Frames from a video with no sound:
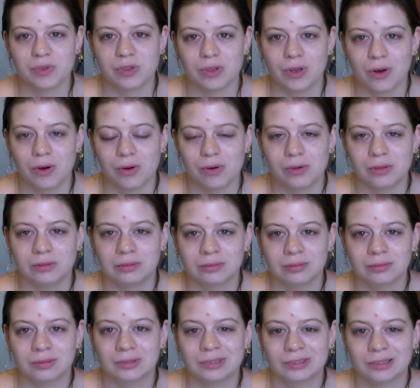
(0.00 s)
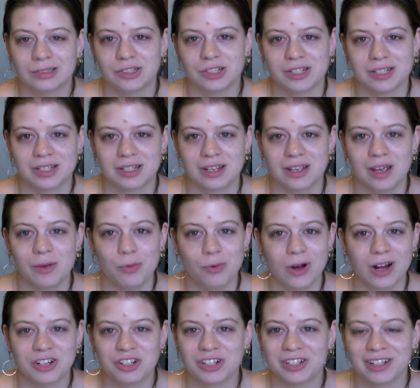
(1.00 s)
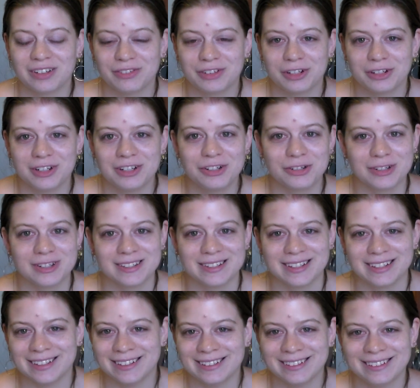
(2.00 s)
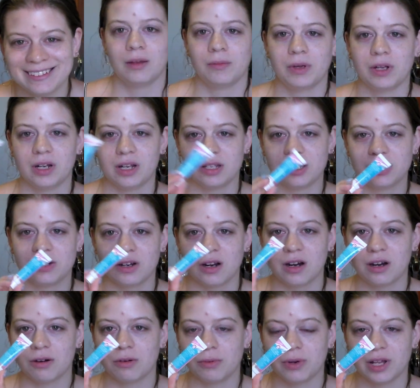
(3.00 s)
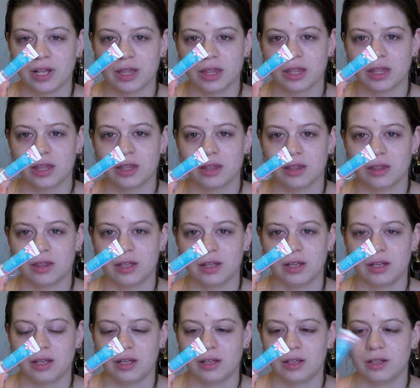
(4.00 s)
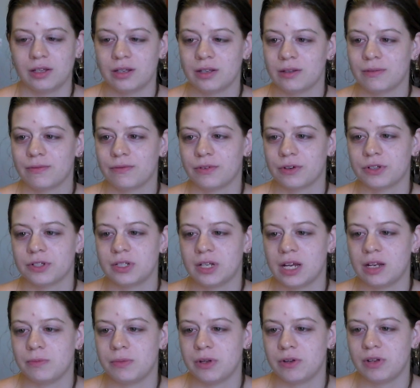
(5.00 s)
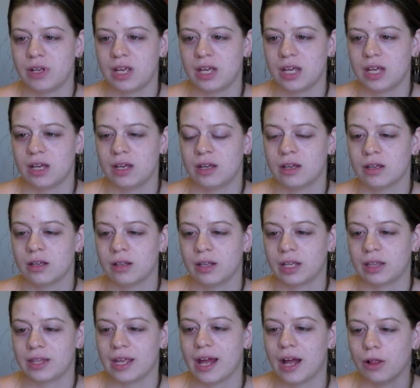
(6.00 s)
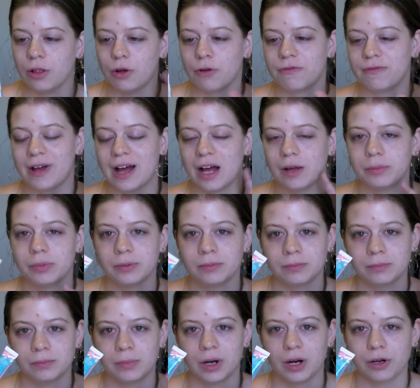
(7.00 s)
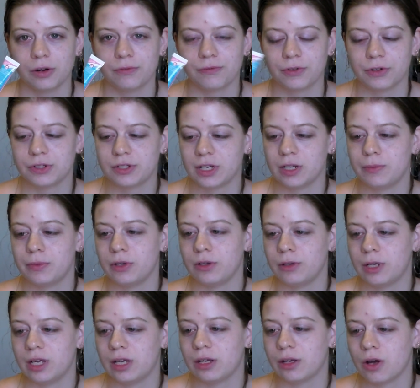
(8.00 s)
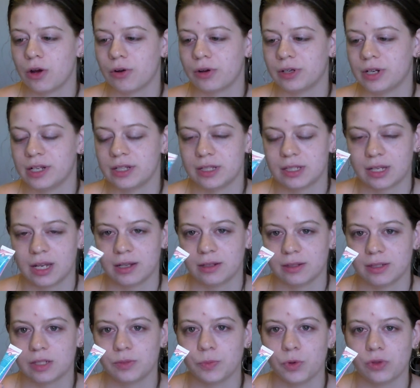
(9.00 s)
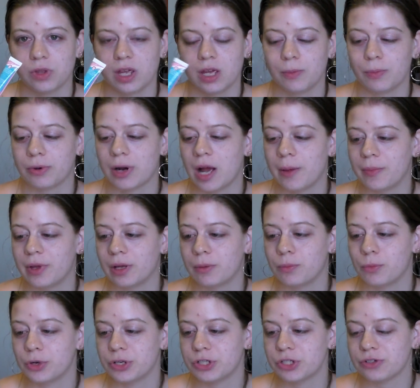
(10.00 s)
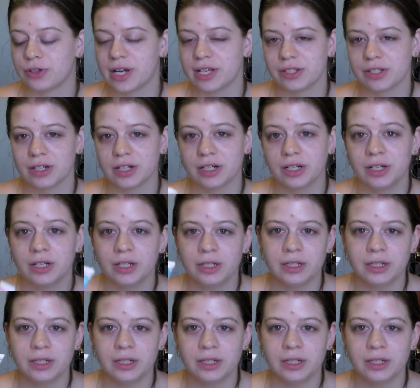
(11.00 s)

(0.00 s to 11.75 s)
So just keep watching if you're interested. I'm gonna start with the First Aid Beauty, like the HelloFab part of First Aid Beauty Coconut Skin Smoothie Priming Moisturizer.